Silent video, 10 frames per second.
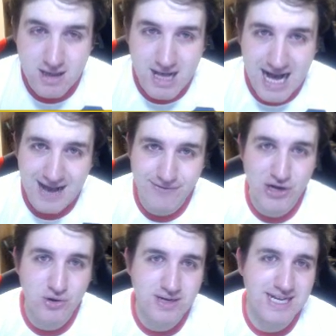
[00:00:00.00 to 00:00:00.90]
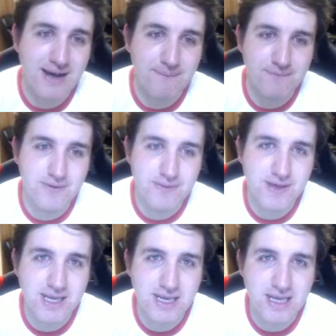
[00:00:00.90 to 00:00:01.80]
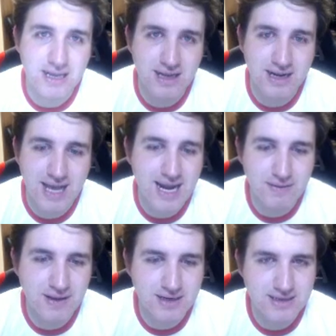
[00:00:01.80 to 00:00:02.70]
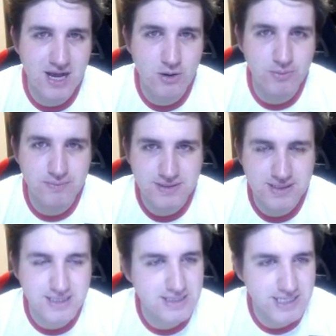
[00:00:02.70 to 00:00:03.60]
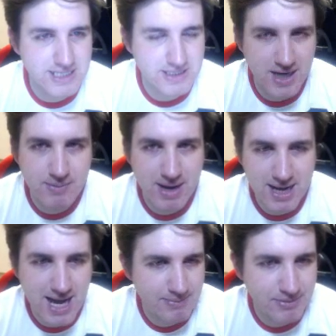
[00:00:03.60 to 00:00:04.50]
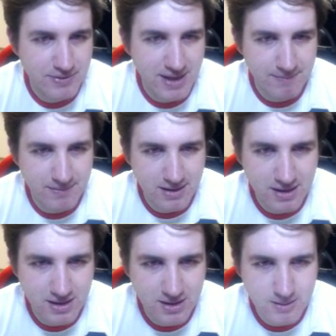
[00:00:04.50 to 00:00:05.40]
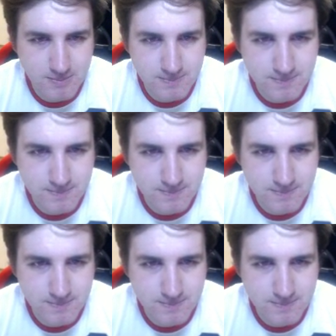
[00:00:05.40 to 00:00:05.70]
haven't looked at the like anything to help. It's, it's I'm happy with that. Um,